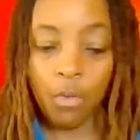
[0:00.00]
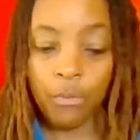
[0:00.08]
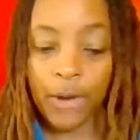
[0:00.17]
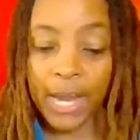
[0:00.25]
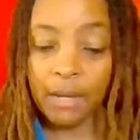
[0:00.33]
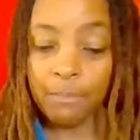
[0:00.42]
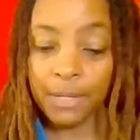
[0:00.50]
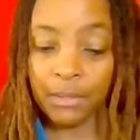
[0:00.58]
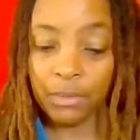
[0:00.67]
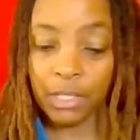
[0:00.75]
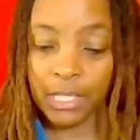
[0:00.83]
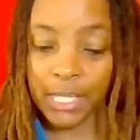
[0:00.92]
A rain
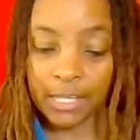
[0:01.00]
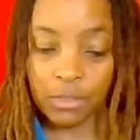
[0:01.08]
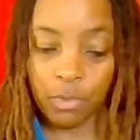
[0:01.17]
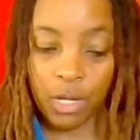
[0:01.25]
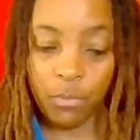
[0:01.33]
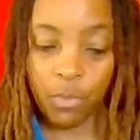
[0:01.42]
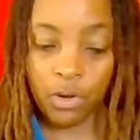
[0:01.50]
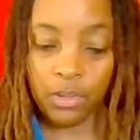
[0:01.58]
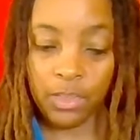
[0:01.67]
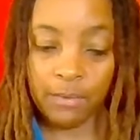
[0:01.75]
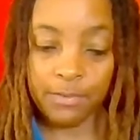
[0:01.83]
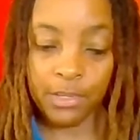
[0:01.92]
barrel collects
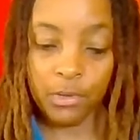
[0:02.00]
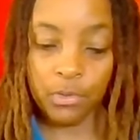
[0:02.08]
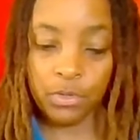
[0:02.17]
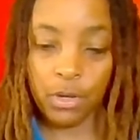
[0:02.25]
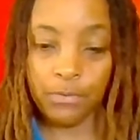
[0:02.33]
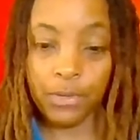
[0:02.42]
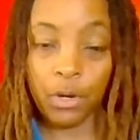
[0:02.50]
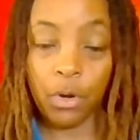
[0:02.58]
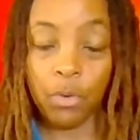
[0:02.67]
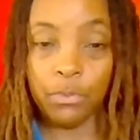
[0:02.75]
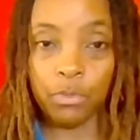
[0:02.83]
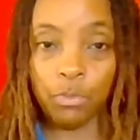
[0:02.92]
rainwater that flows off your
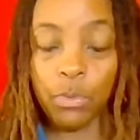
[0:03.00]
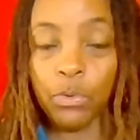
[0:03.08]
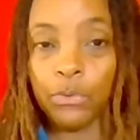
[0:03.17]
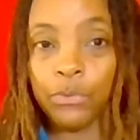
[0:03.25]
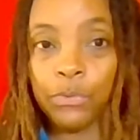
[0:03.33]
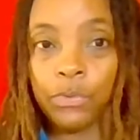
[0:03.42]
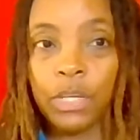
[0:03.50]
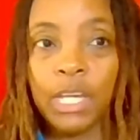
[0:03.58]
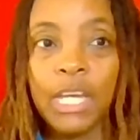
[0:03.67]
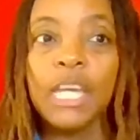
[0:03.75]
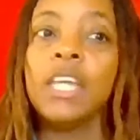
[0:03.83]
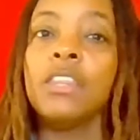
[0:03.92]
home's roof.
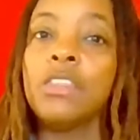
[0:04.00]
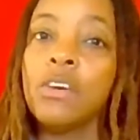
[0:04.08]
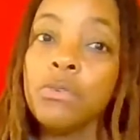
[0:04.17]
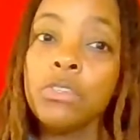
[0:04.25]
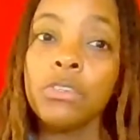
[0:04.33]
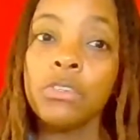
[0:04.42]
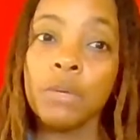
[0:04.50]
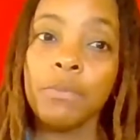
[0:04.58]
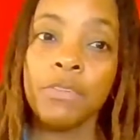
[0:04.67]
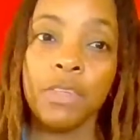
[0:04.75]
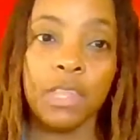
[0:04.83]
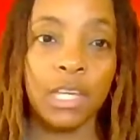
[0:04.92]
And those are
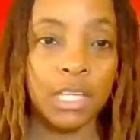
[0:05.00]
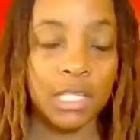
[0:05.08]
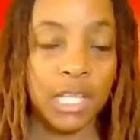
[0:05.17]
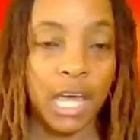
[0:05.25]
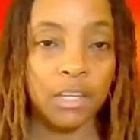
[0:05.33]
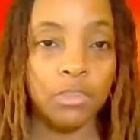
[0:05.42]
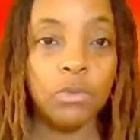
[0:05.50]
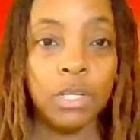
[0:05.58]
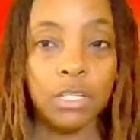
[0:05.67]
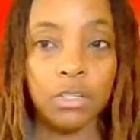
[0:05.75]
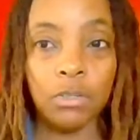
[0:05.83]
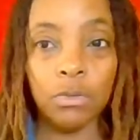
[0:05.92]
some of the things that you
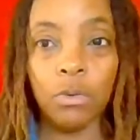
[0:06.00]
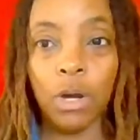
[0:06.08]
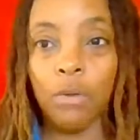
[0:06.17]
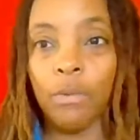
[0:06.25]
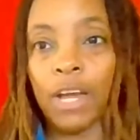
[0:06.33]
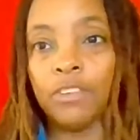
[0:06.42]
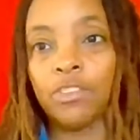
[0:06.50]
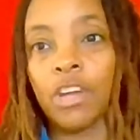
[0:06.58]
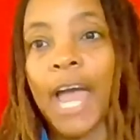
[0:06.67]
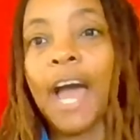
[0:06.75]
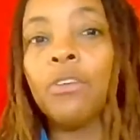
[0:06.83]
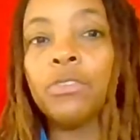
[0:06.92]
can do around
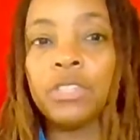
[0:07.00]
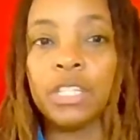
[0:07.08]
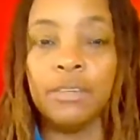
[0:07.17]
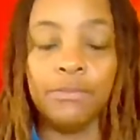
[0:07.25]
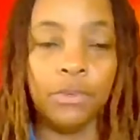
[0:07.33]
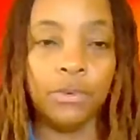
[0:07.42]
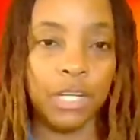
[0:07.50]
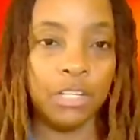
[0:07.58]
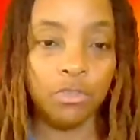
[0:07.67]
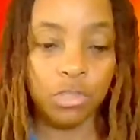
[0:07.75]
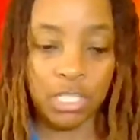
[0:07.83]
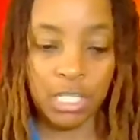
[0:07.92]
your house. If you're
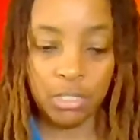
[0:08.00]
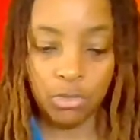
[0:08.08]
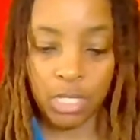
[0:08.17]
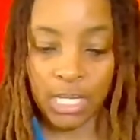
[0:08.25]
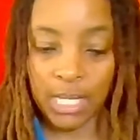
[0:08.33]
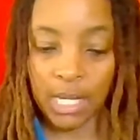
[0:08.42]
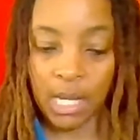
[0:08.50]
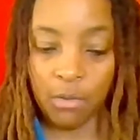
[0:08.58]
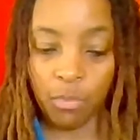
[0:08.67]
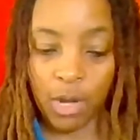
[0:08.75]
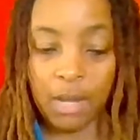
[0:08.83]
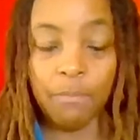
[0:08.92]
interested, you can get
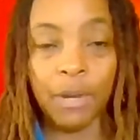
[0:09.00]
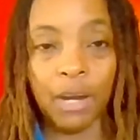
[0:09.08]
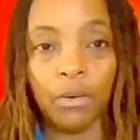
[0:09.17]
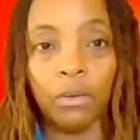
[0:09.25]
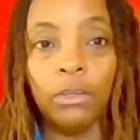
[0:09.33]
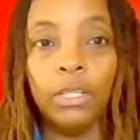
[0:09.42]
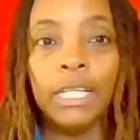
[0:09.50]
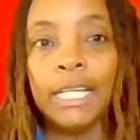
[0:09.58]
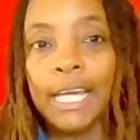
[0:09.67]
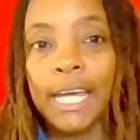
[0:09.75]
a rain barrel.